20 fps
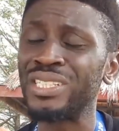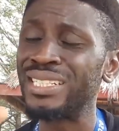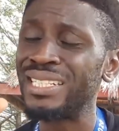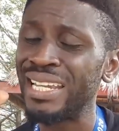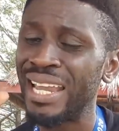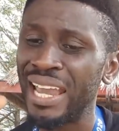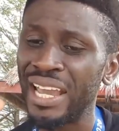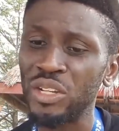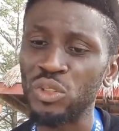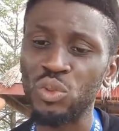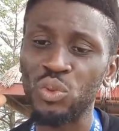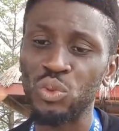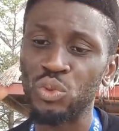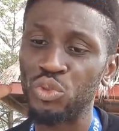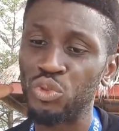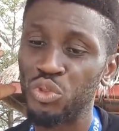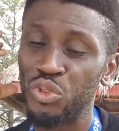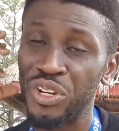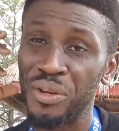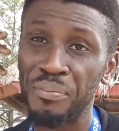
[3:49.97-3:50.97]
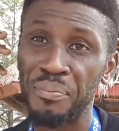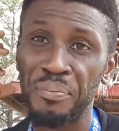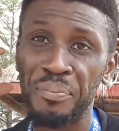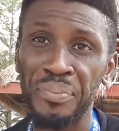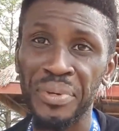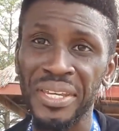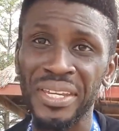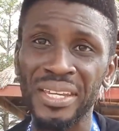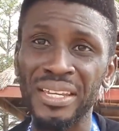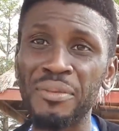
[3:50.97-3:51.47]
dare to dream
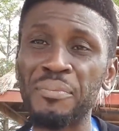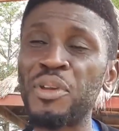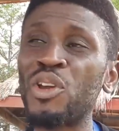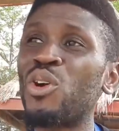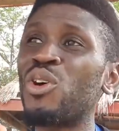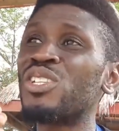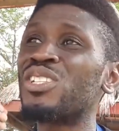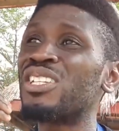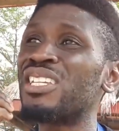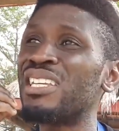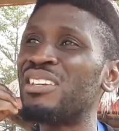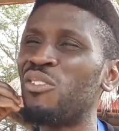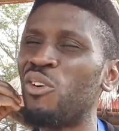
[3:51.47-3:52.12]
big because